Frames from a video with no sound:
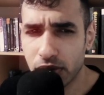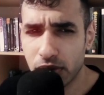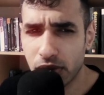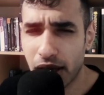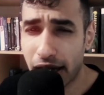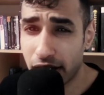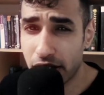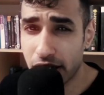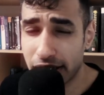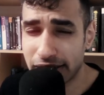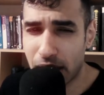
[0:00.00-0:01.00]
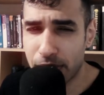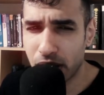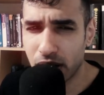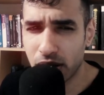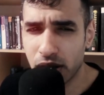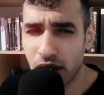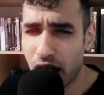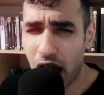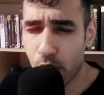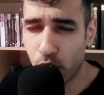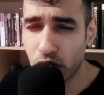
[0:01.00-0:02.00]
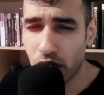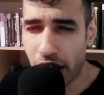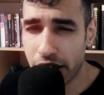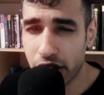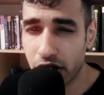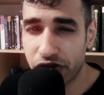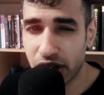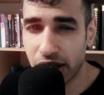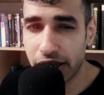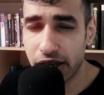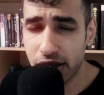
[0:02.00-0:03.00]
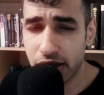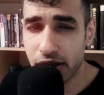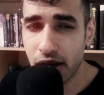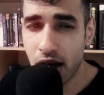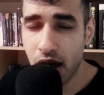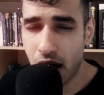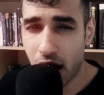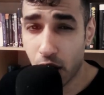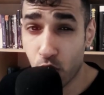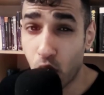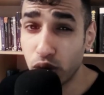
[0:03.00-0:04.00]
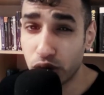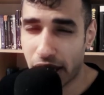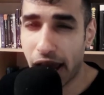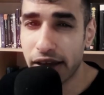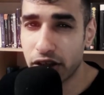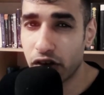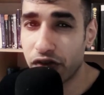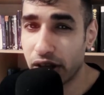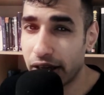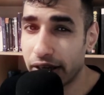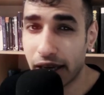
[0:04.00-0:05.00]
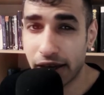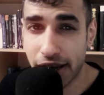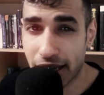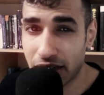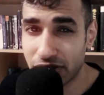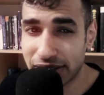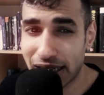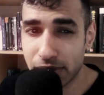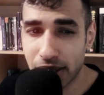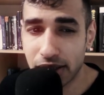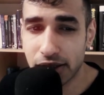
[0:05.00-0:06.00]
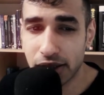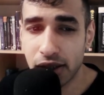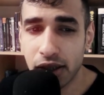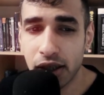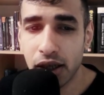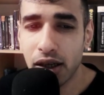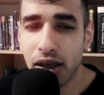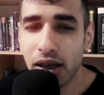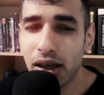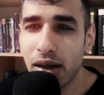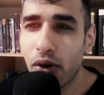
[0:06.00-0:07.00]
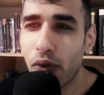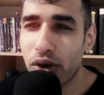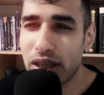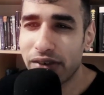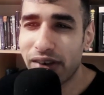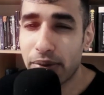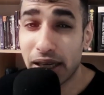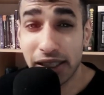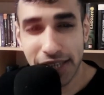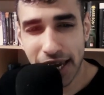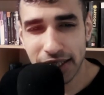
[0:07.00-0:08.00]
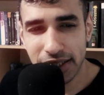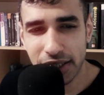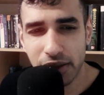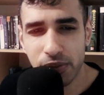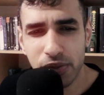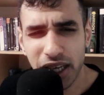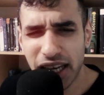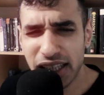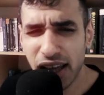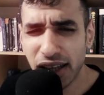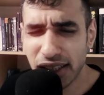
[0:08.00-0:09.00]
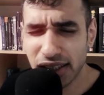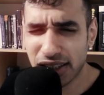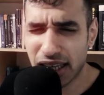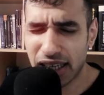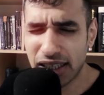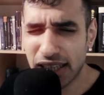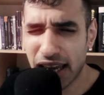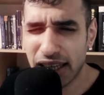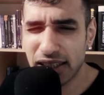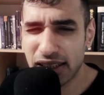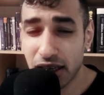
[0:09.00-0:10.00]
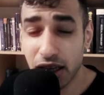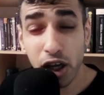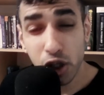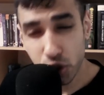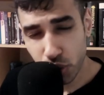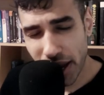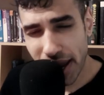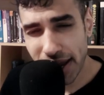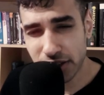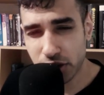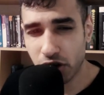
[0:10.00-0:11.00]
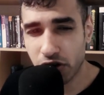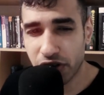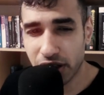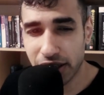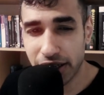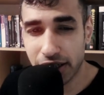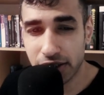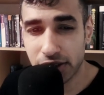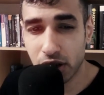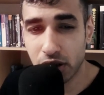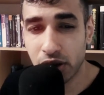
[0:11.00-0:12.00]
Another example. I won't hurt your feeling. I won't hurt your feeling, a negative statement with the verb intend. He doesn't intend to hurt your feeling, so